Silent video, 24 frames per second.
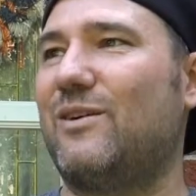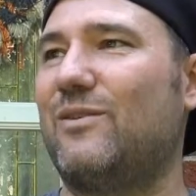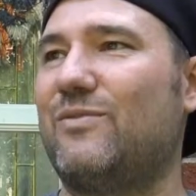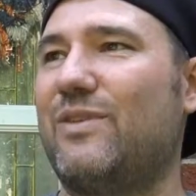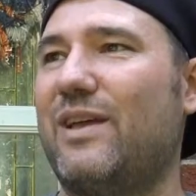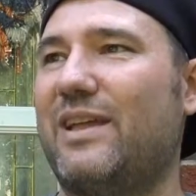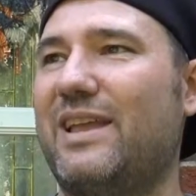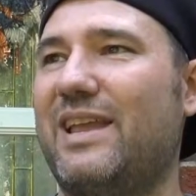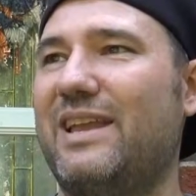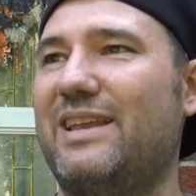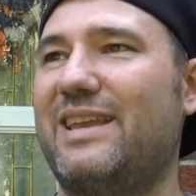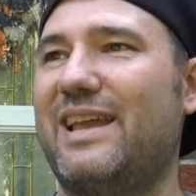the whole
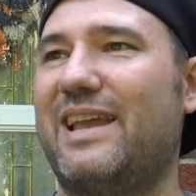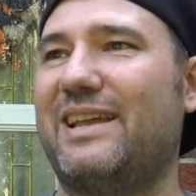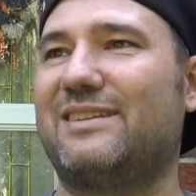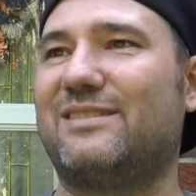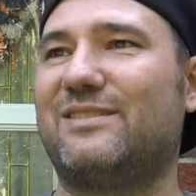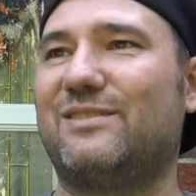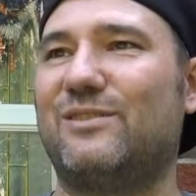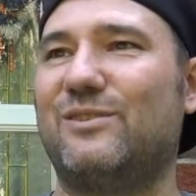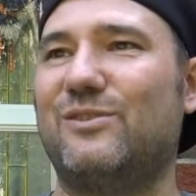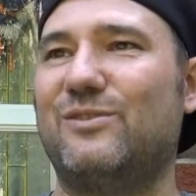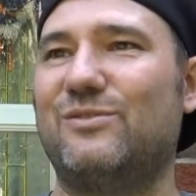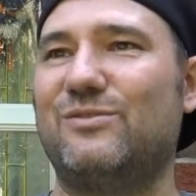thing. He
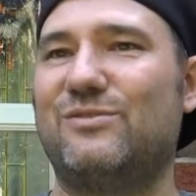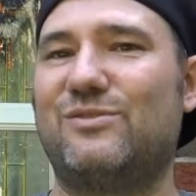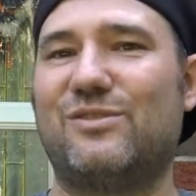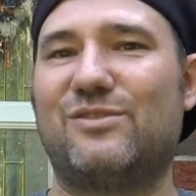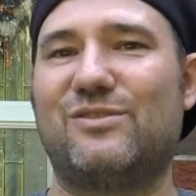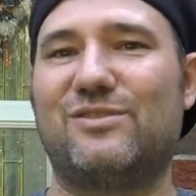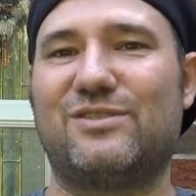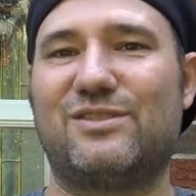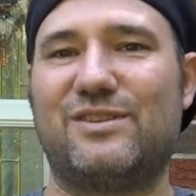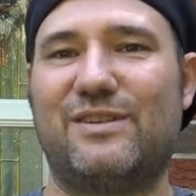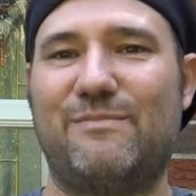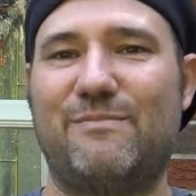takes
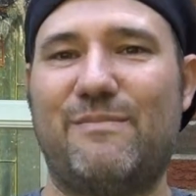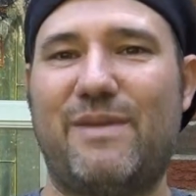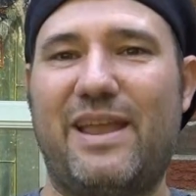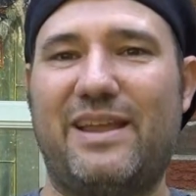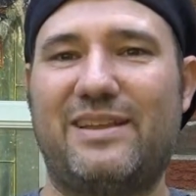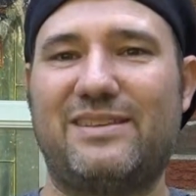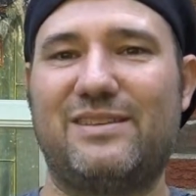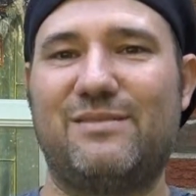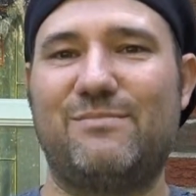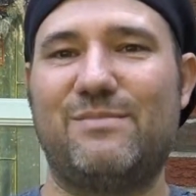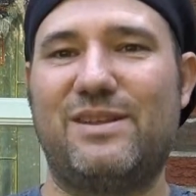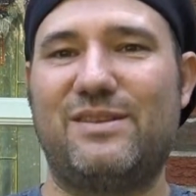losers and
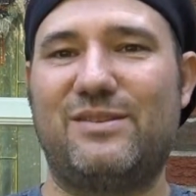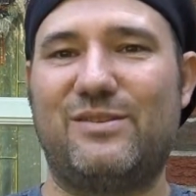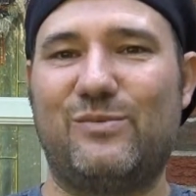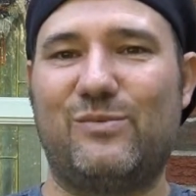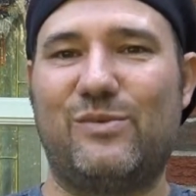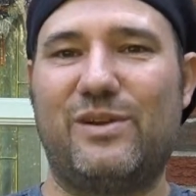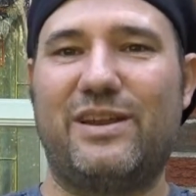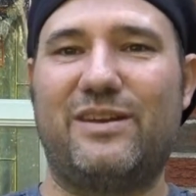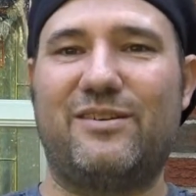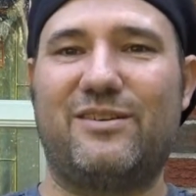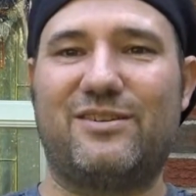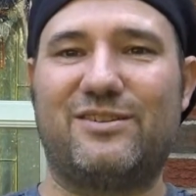makes them into
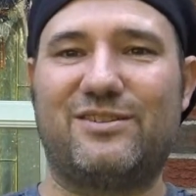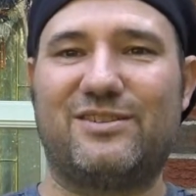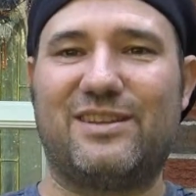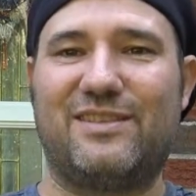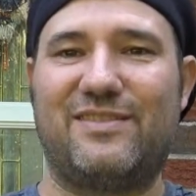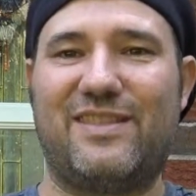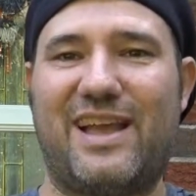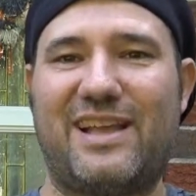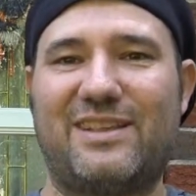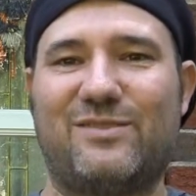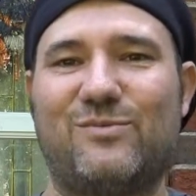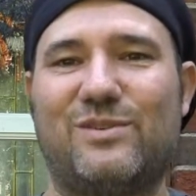winners,
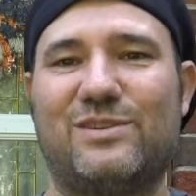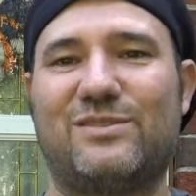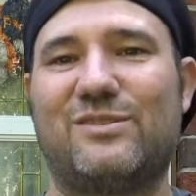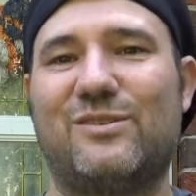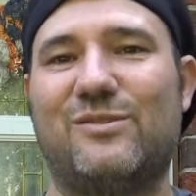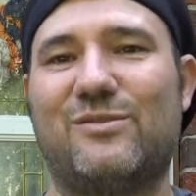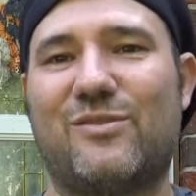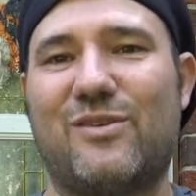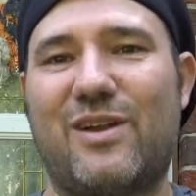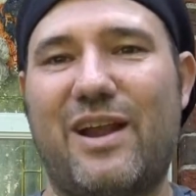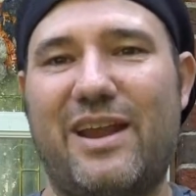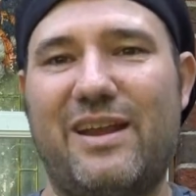and that's what's
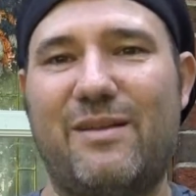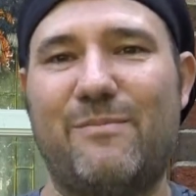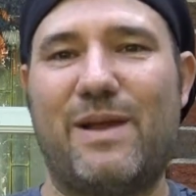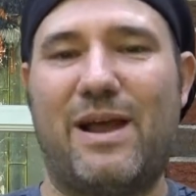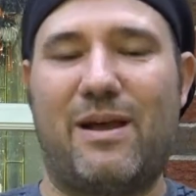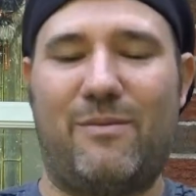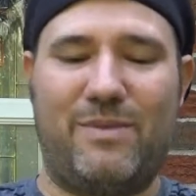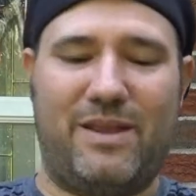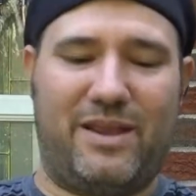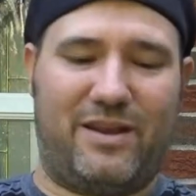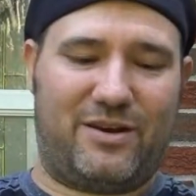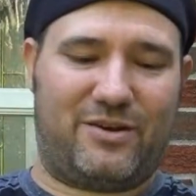so great
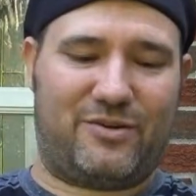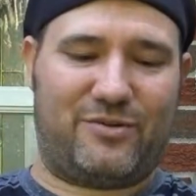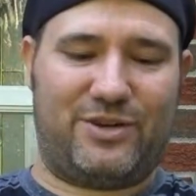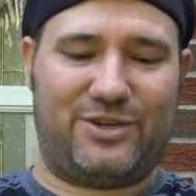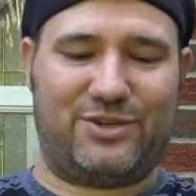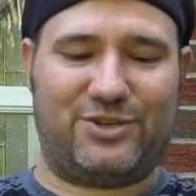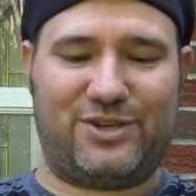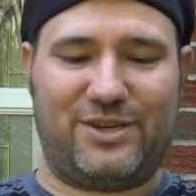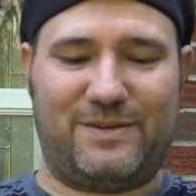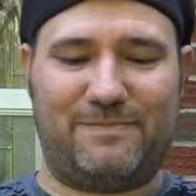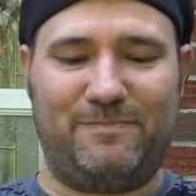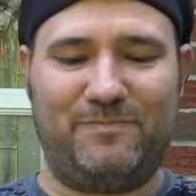about being a
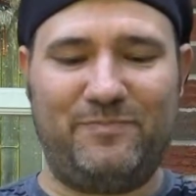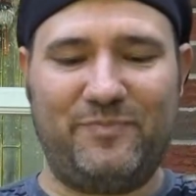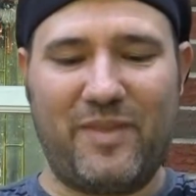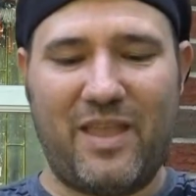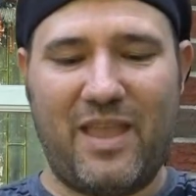Christian.